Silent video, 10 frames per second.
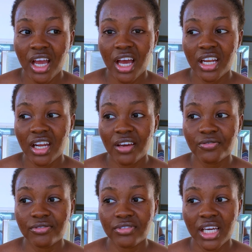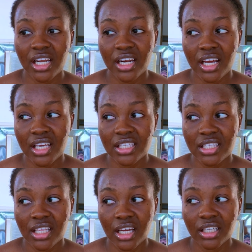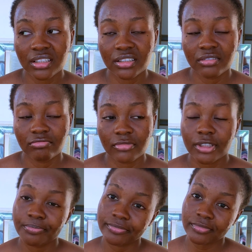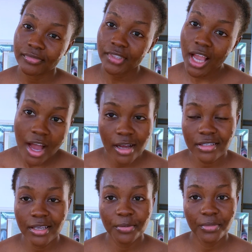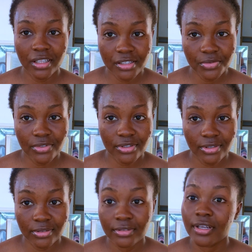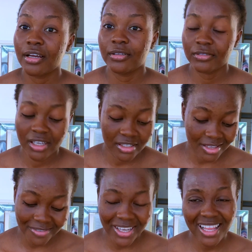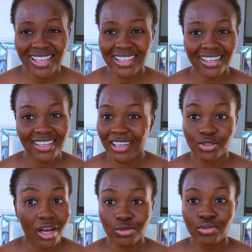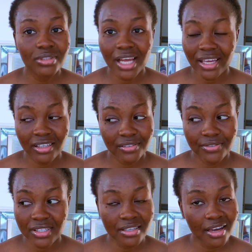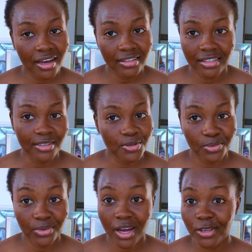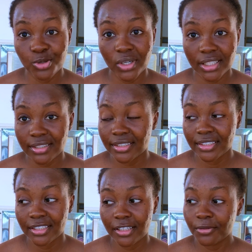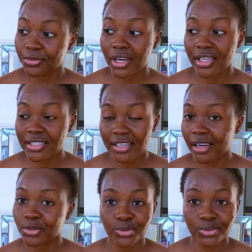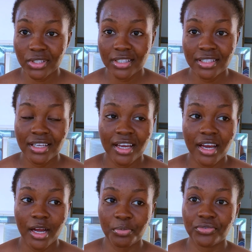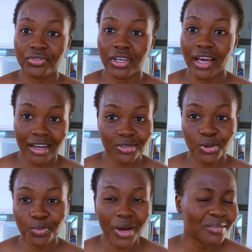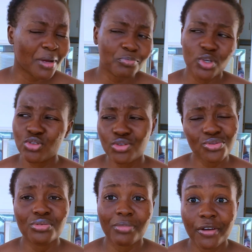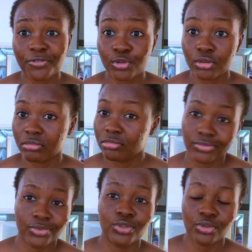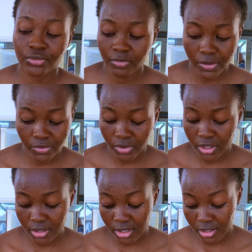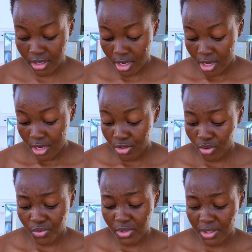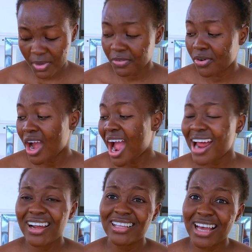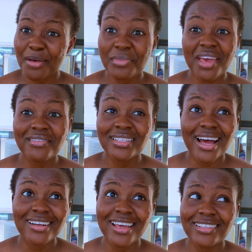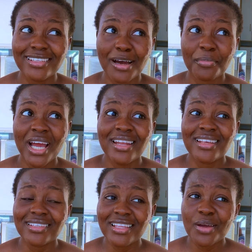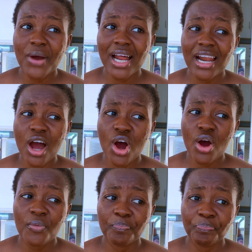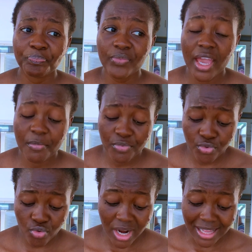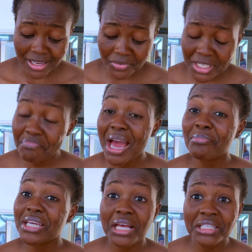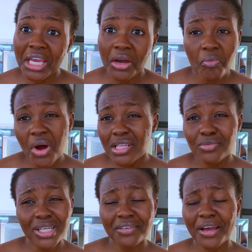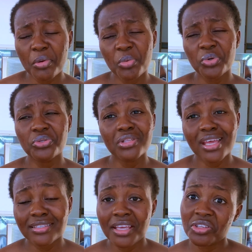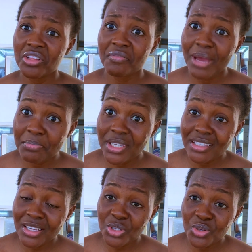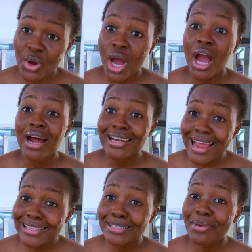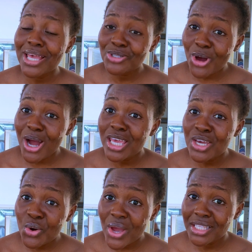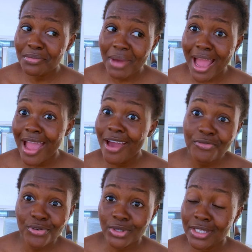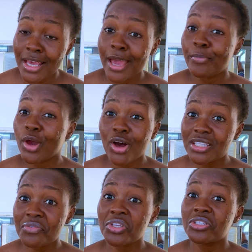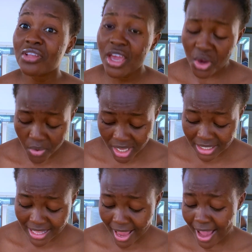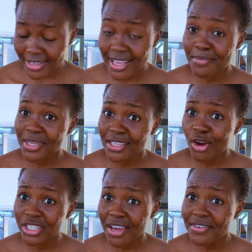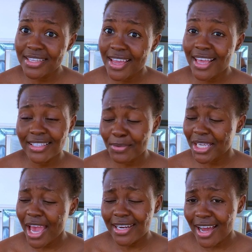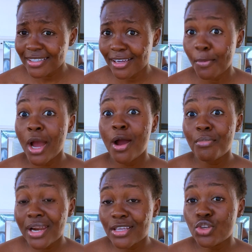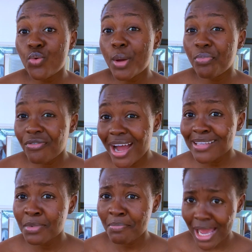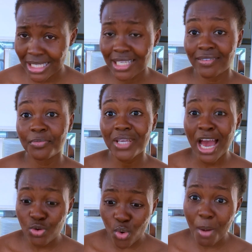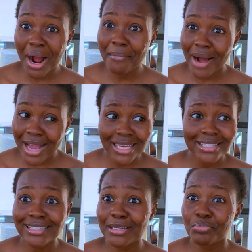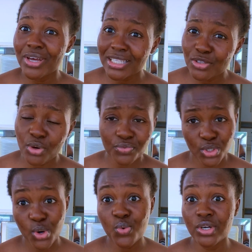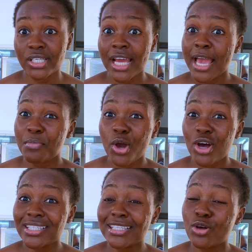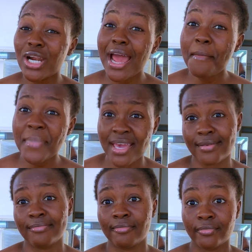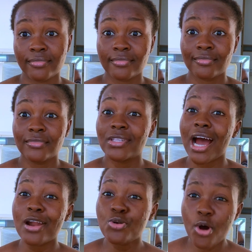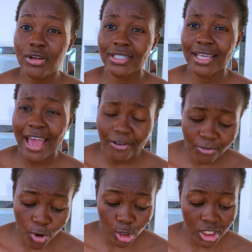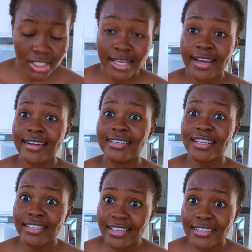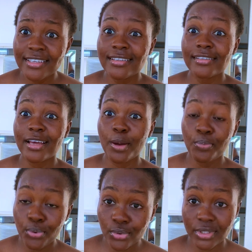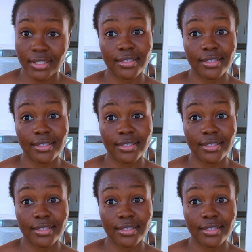And I even realized that, I'll tell you next video. Right, I realized that I don't like physical textbook actually. Right, I don't. I prefer hard copy. I'm just used to my phone, fond of my phone, and using stuff to my phone. And now that I'm hearing the next jam, they say they will allow name phone and everything. But I'm just saying, whatever people do next is none of my business. You let my score equate my efforts, because if it's not equate, like I say, Mr. Ojemi, there, especially that jam. Please, you will provide me my script and you come and mark it in the presence of the whole world. Because it's only me that know the effort, this thing that I put